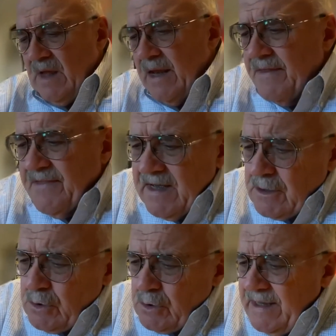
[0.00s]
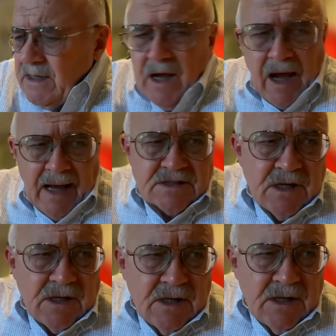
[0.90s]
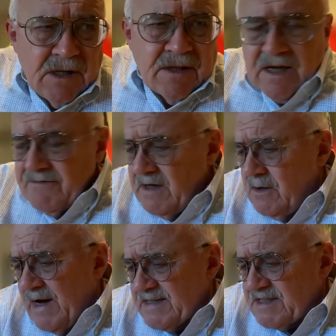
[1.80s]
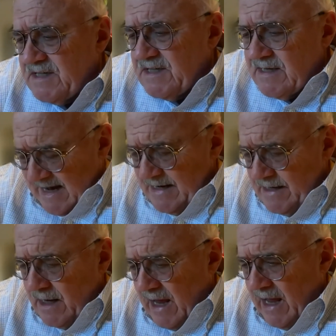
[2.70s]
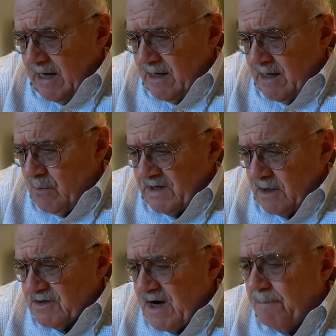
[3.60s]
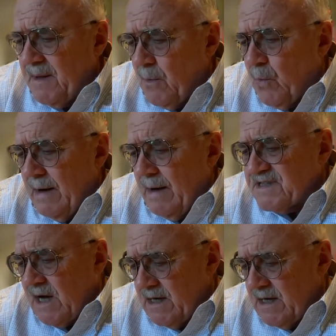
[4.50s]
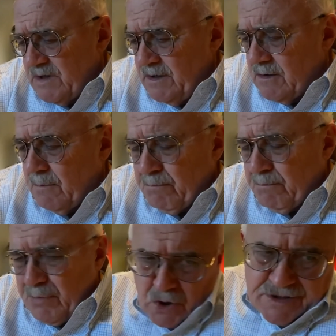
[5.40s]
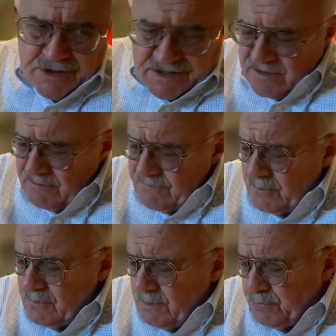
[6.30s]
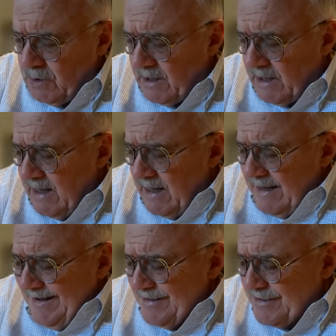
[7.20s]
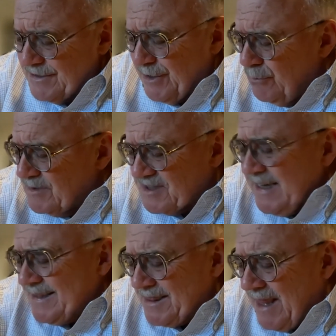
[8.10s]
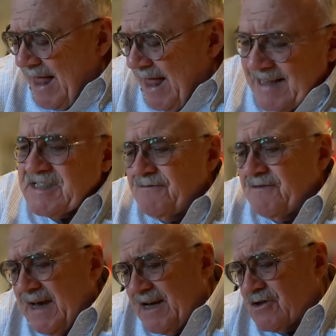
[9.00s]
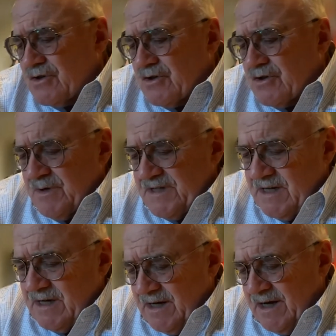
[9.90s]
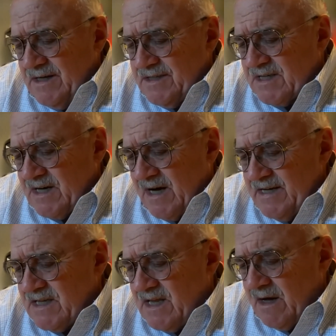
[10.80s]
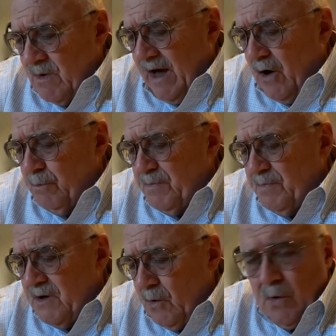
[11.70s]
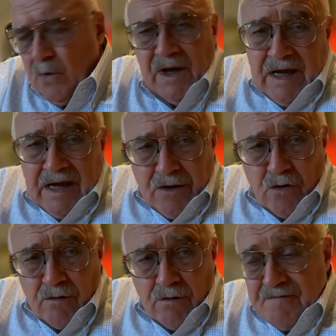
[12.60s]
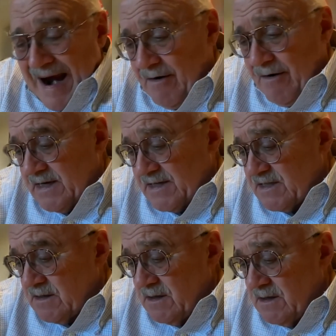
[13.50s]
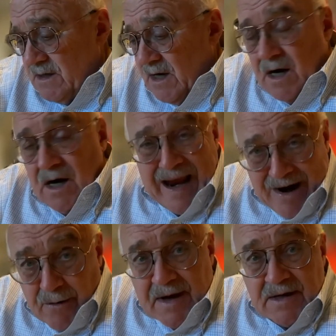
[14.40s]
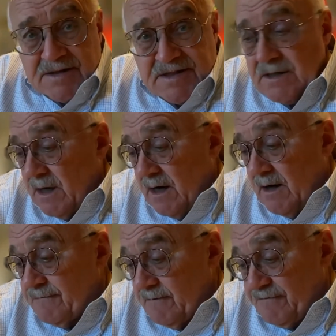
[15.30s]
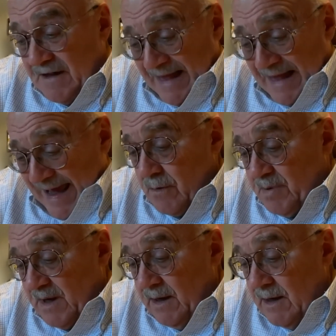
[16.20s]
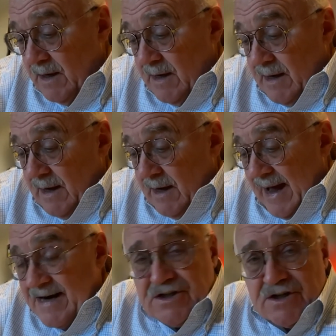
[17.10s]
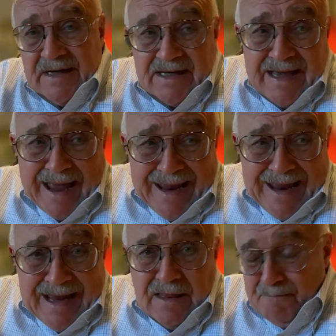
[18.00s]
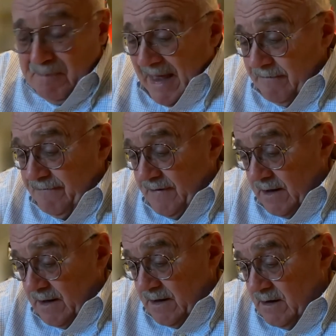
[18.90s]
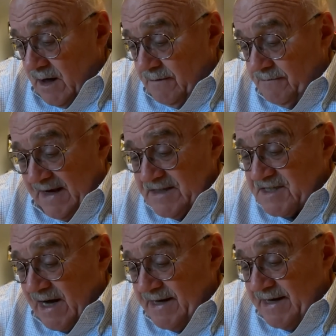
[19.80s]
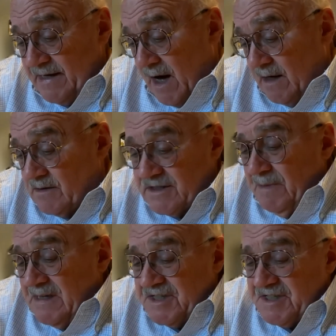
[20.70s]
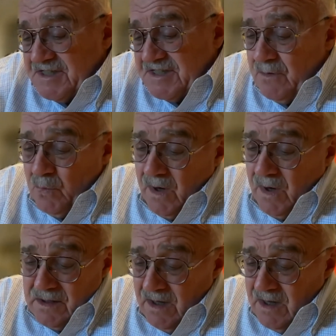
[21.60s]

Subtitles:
And I think looking at the Giving US data and what goes up on the website, what you can purchase through the book, is you will see lots of interesting insights that will help you in your various areas of philanthropy actually gain the benefit of insight and knowledge. Let me just give you one.